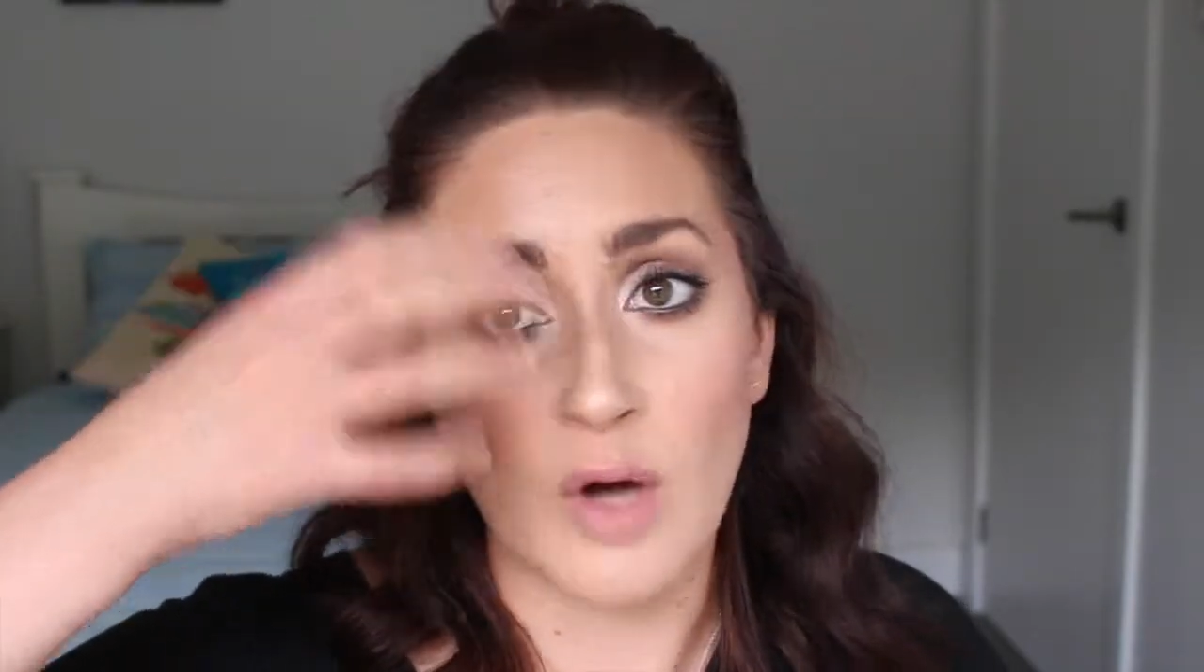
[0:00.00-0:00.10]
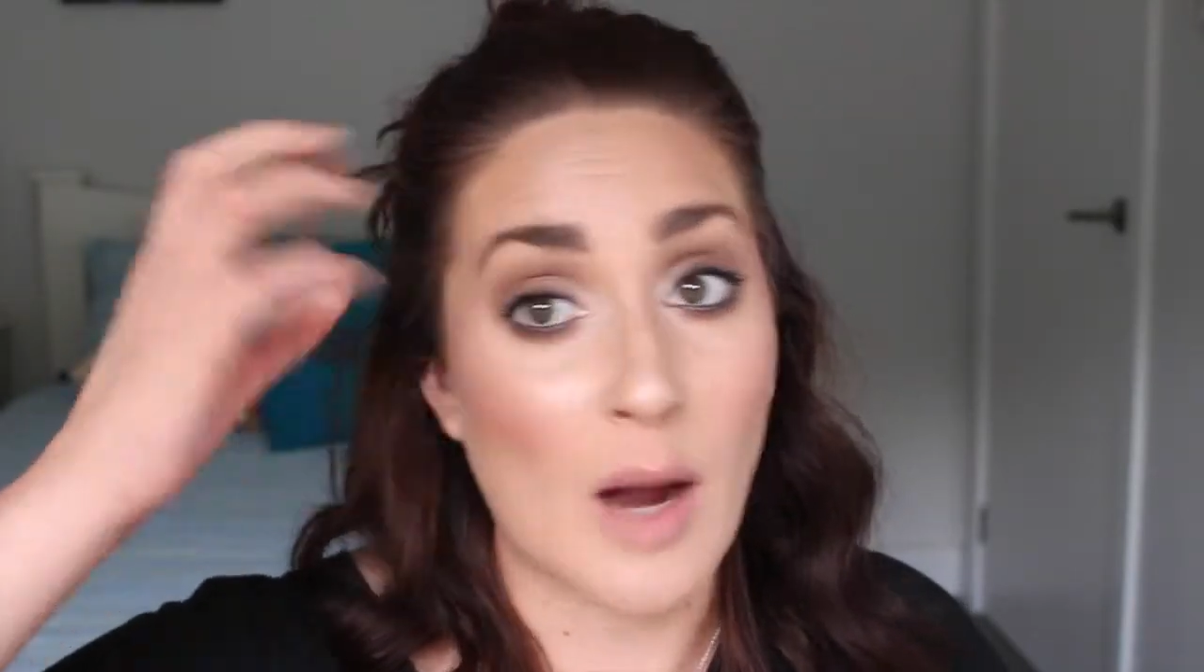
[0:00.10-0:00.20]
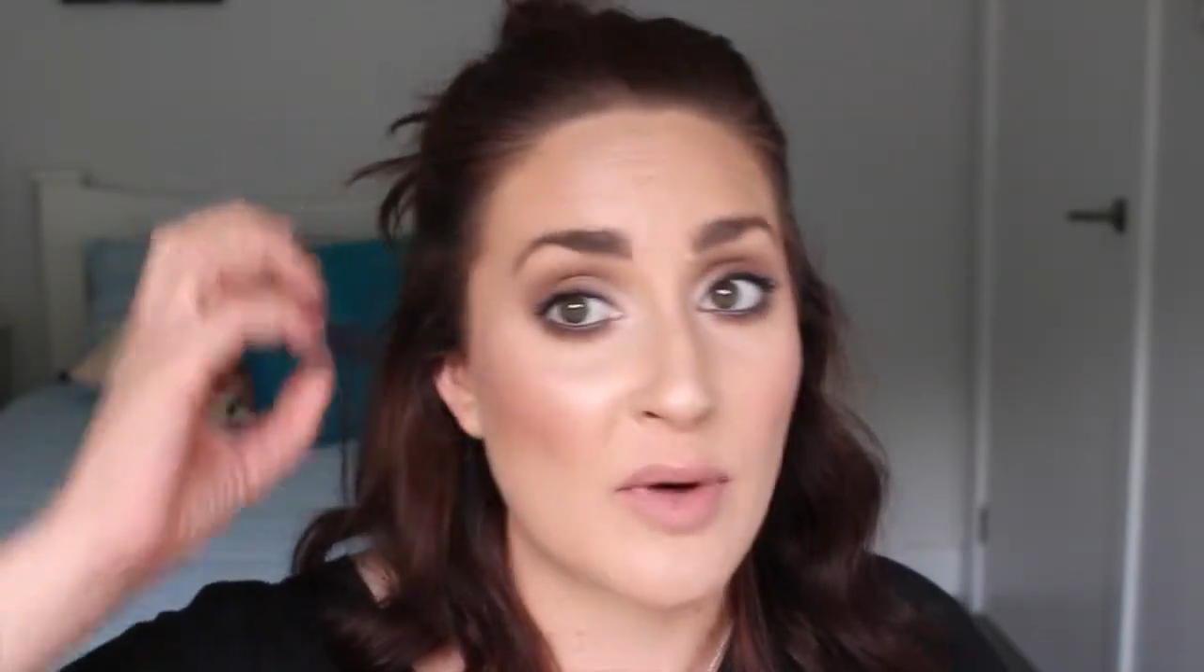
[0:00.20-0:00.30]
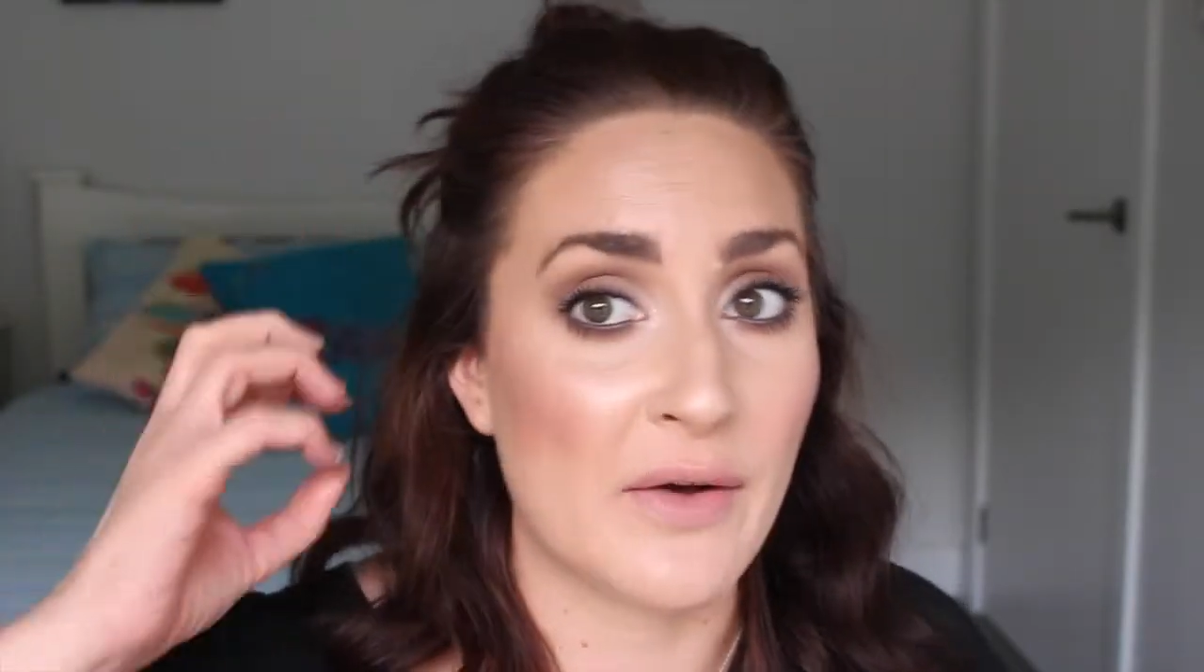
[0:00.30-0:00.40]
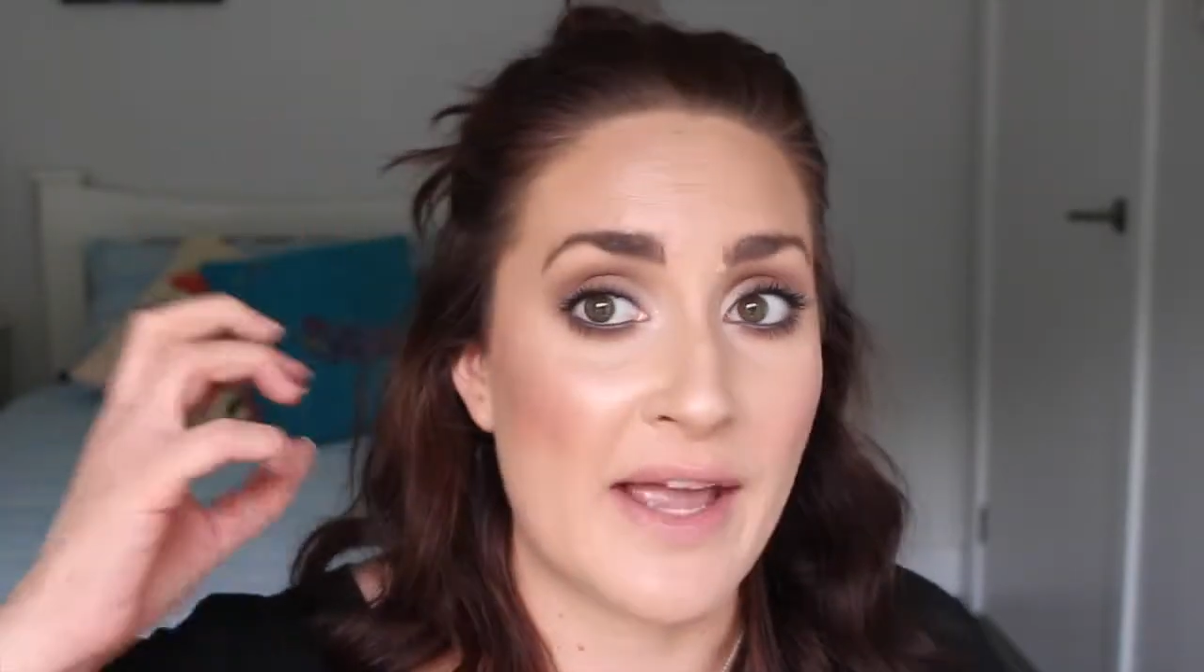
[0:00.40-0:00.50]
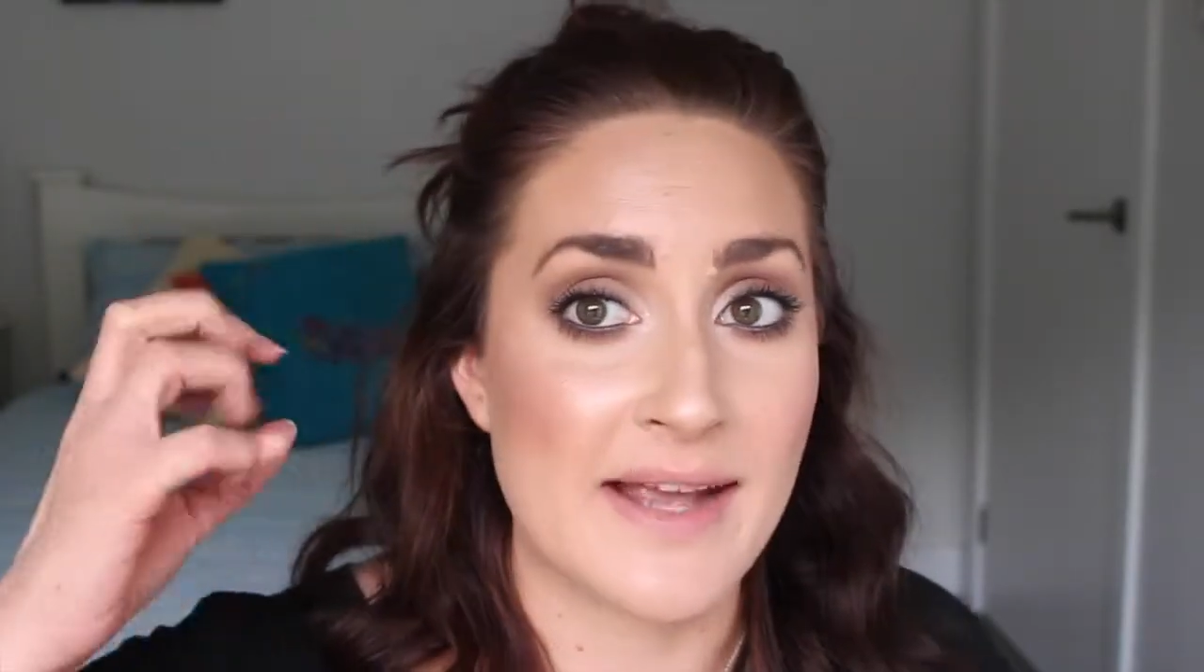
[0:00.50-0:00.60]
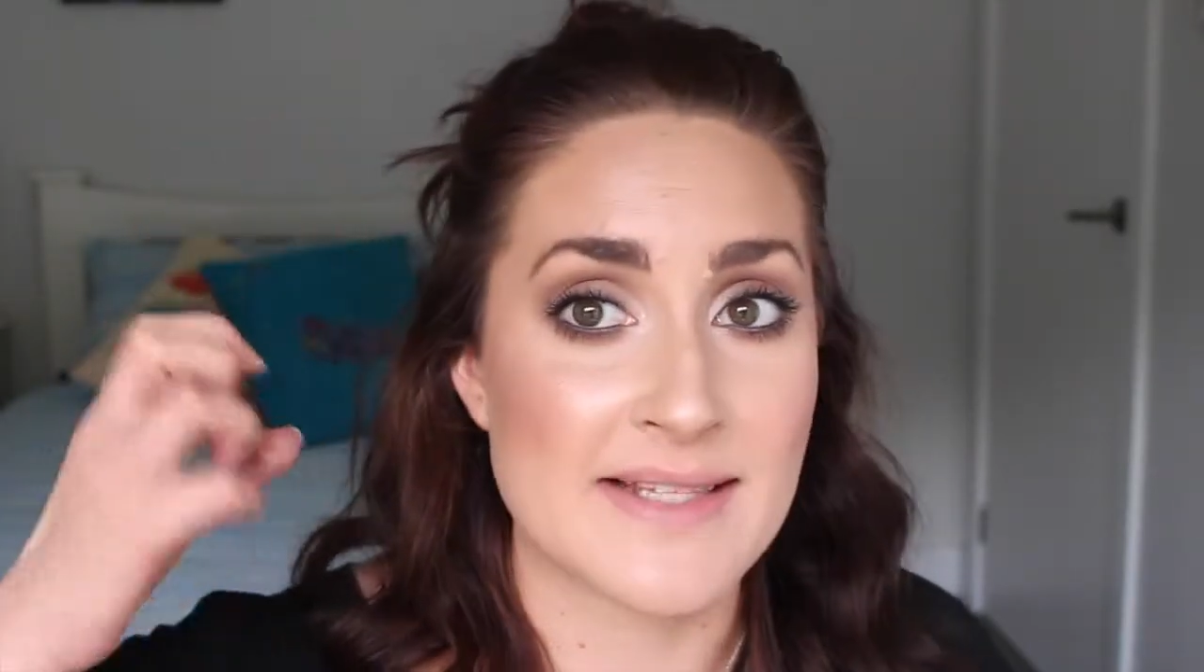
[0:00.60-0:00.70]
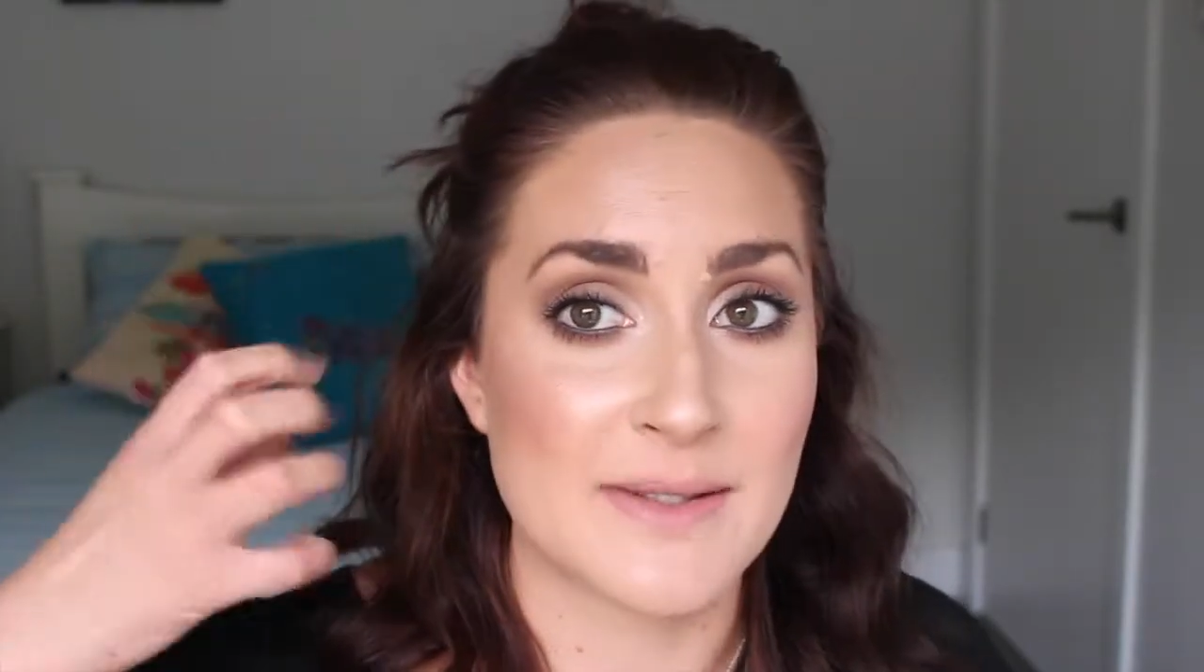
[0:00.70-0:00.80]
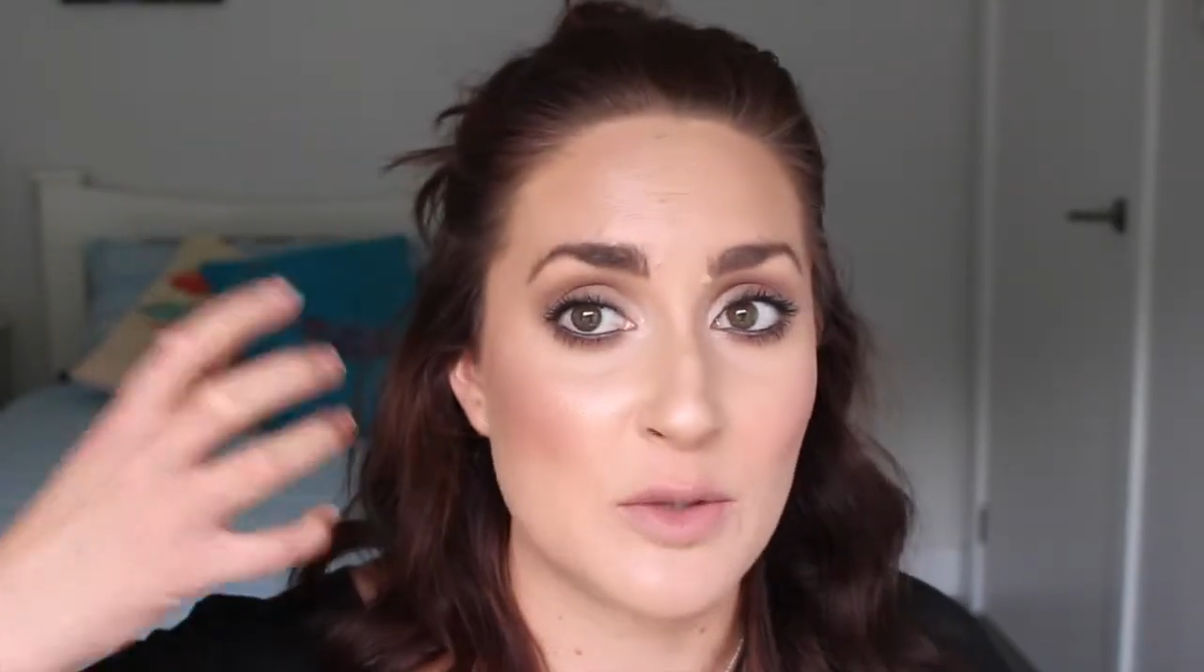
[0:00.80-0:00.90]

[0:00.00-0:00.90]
eyebrow hairs a